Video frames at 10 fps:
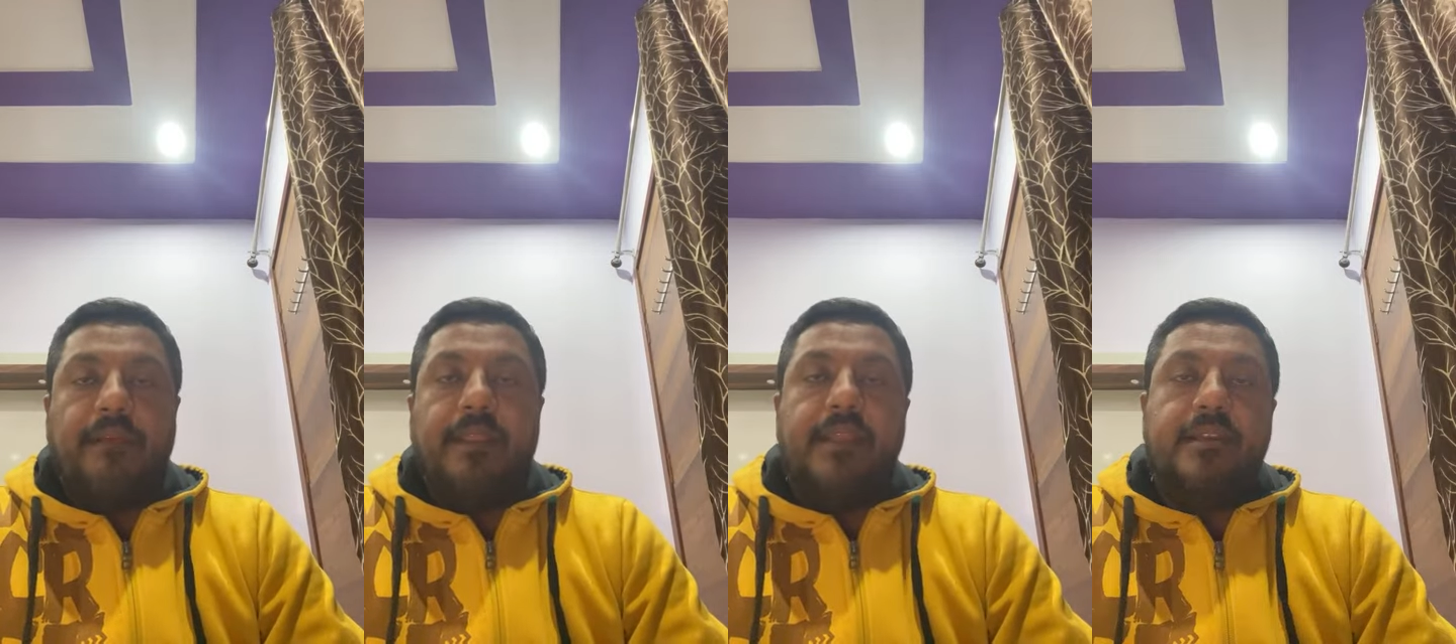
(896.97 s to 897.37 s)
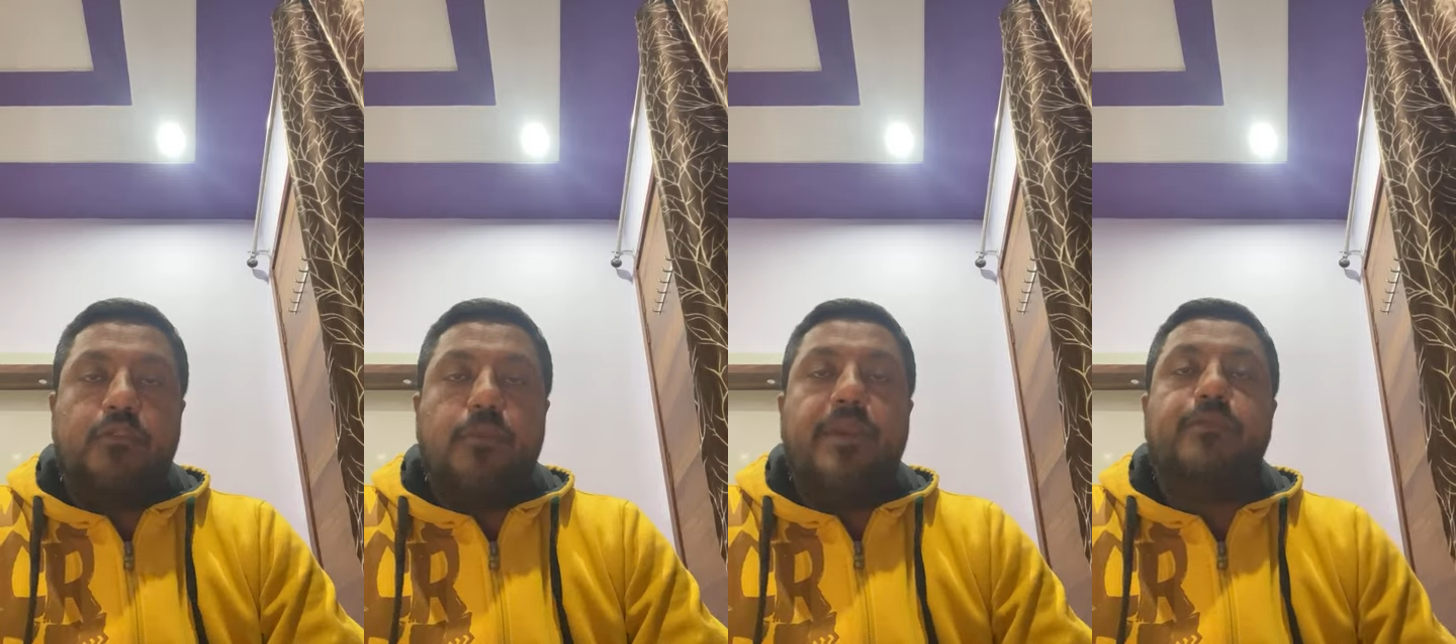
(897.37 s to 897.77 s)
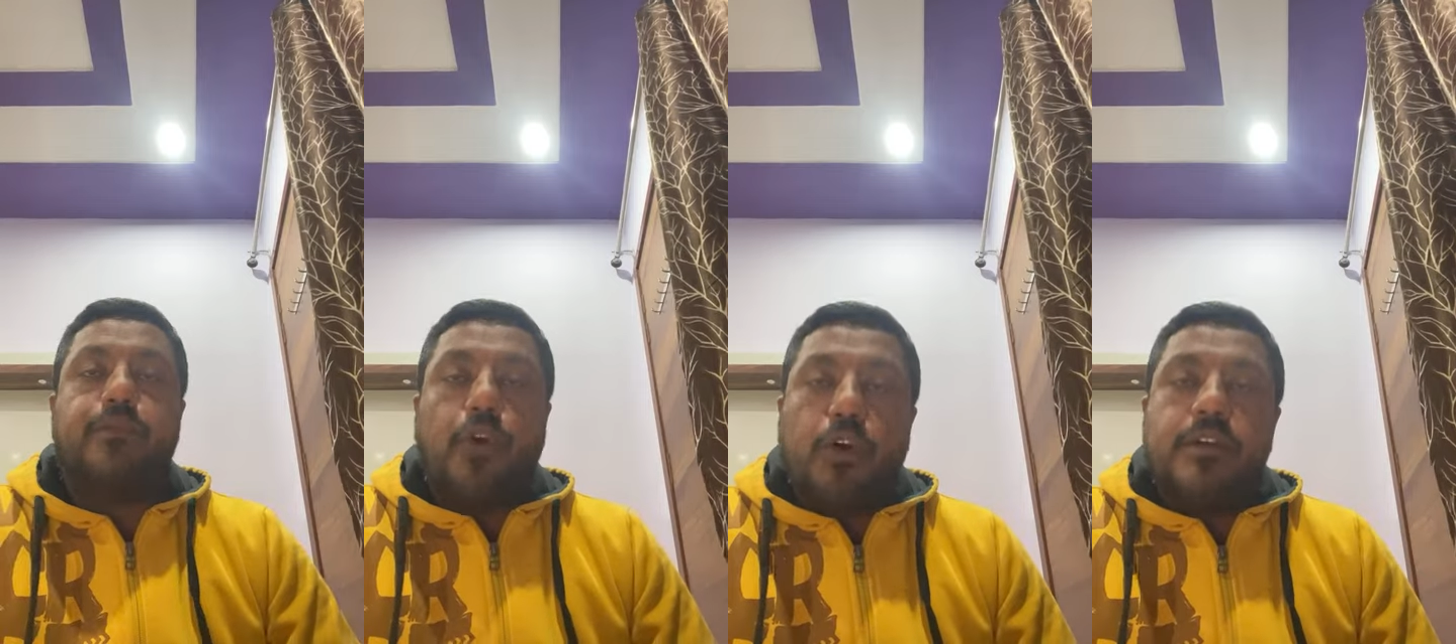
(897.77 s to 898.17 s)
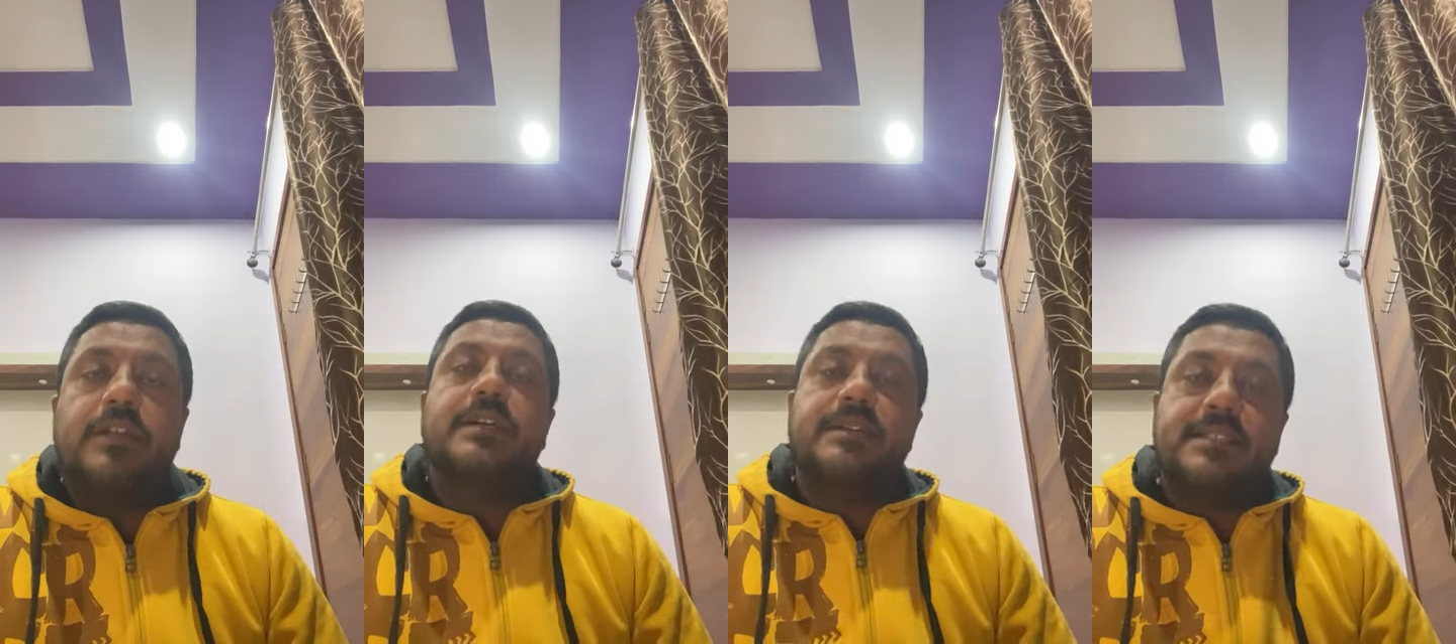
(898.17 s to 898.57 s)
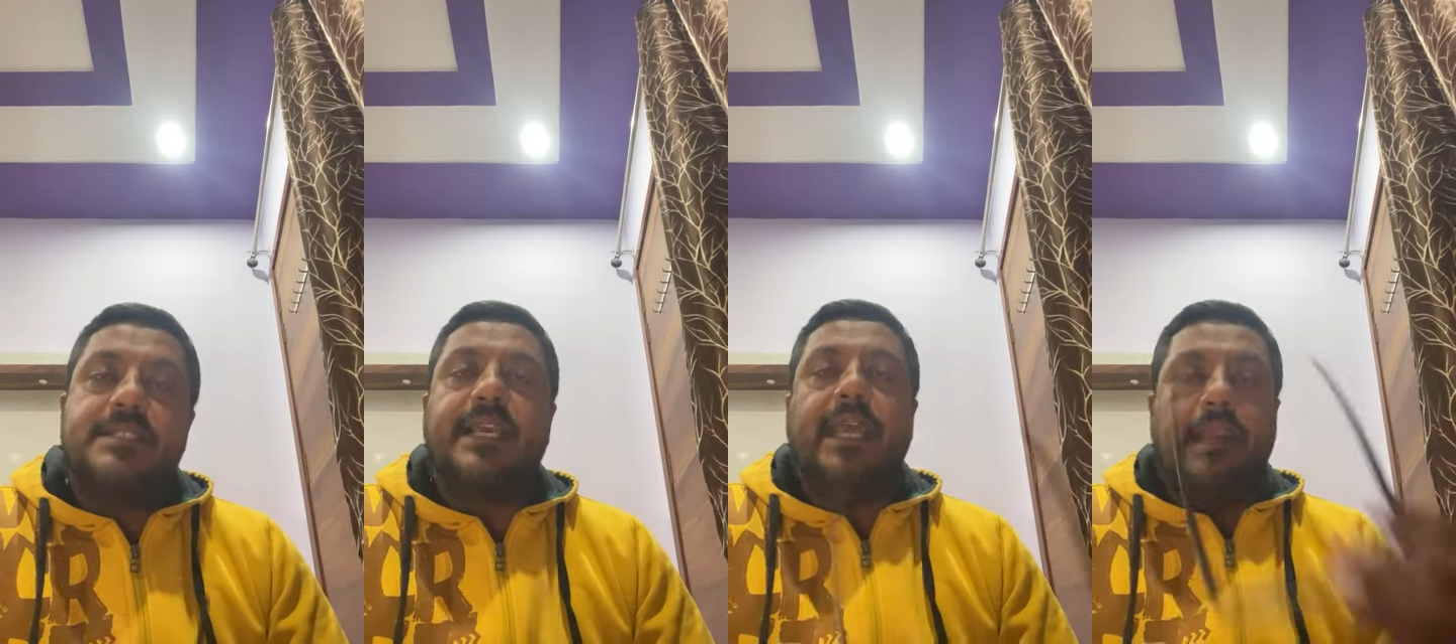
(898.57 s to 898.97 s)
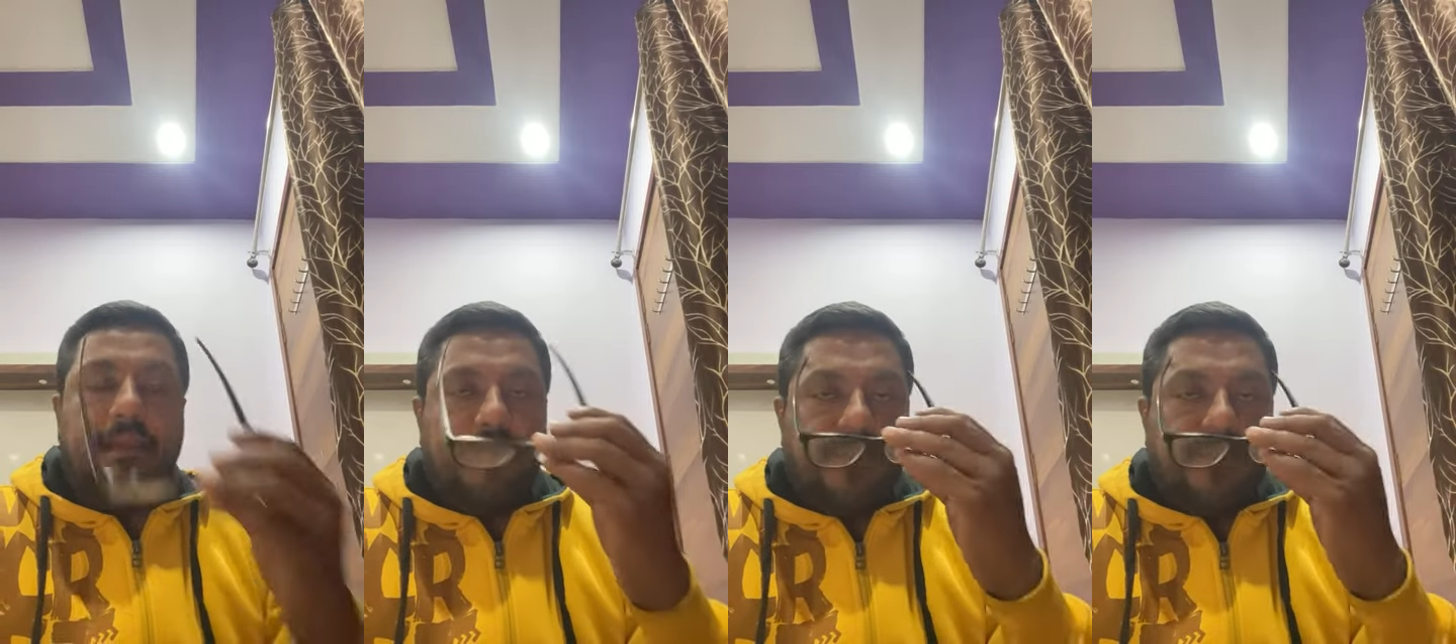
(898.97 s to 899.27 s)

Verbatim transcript: Then it would be for sale.